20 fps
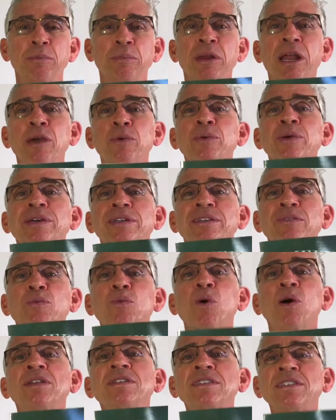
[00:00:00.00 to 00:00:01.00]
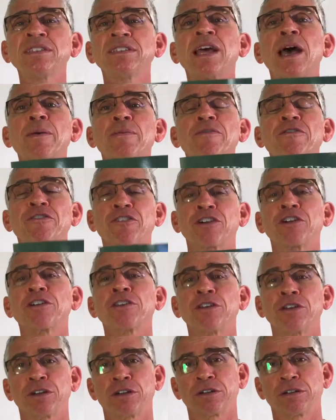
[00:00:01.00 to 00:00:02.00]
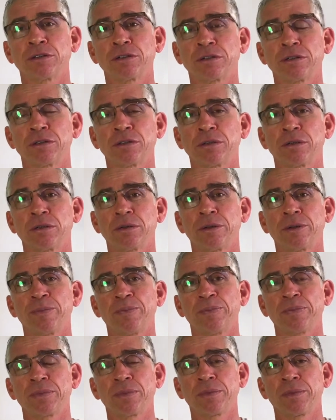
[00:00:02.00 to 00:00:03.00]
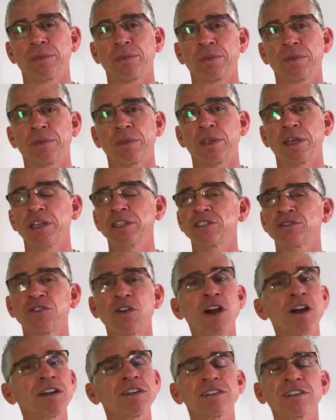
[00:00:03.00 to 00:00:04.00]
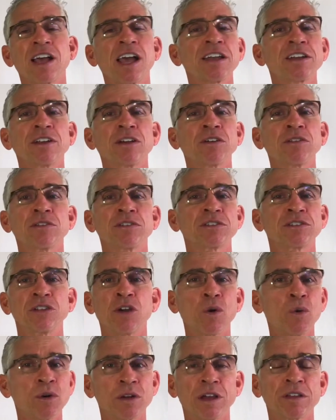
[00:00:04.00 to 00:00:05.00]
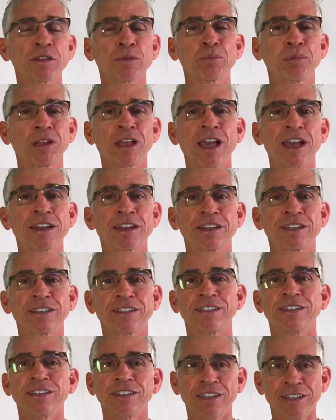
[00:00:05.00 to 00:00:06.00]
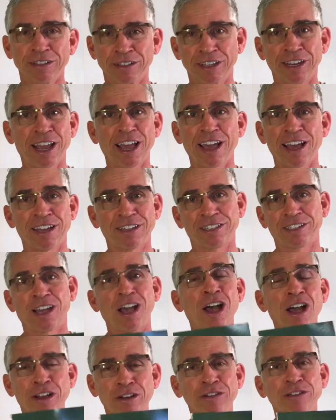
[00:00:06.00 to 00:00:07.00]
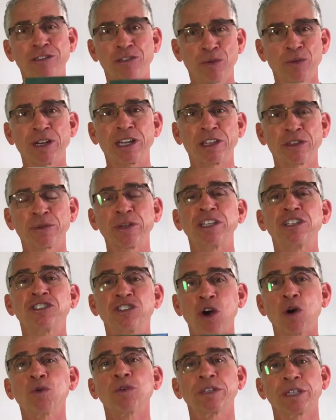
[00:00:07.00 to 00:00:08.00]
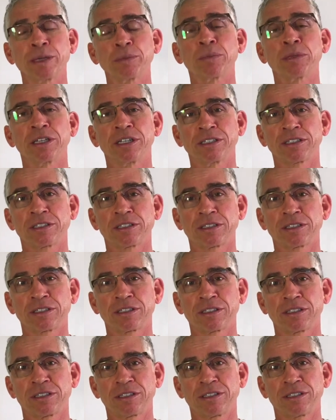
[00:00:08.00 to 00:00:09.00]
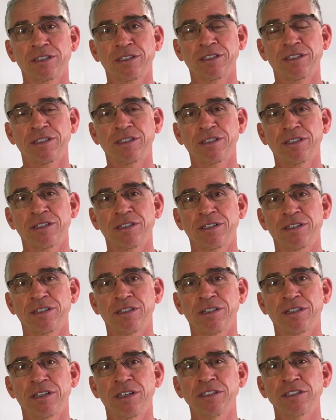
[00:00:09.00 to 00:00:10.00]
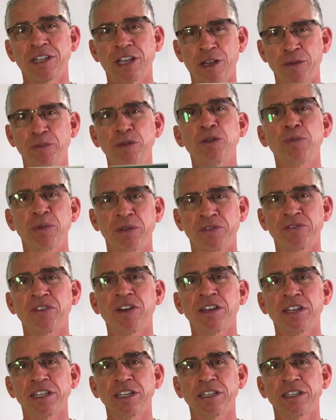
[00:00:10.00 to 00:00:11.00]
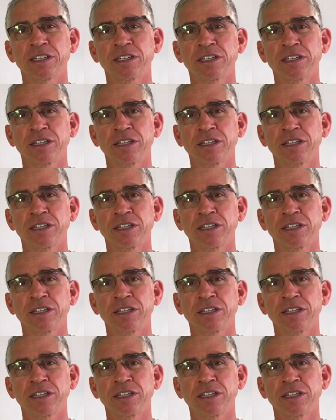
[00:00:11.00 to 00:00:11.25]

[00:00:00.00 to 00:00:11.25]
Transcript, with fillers: But I went one step further. As far as I know, there's no one on the planet that has 123 joke templates to help you be funny.